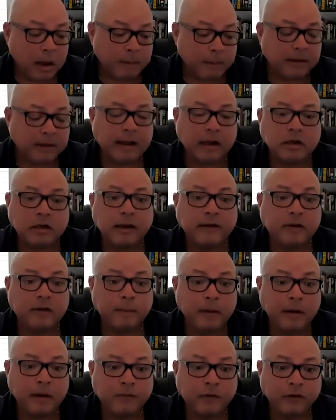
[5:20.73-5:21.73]
potentially
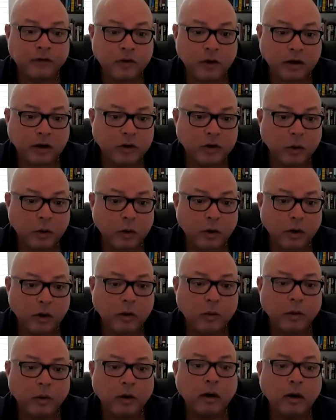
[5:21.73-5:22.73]
some infrastructure
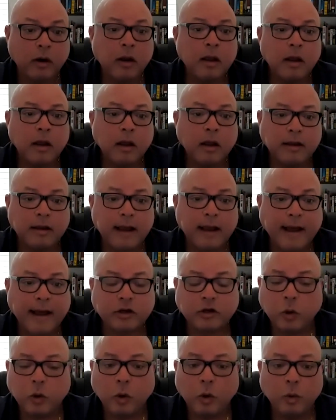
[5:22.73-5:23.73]
work where the
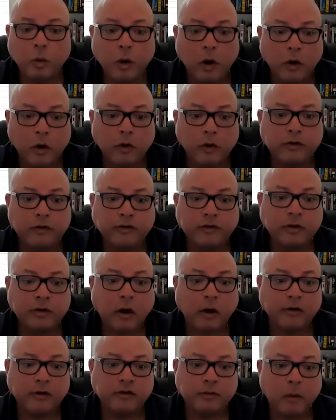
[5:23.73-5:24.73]
actual roads
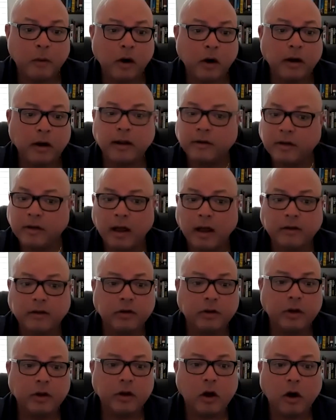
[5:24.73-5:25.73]
are smart and talk
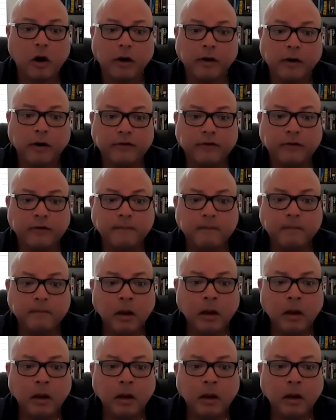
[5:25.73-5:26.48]
to the cars.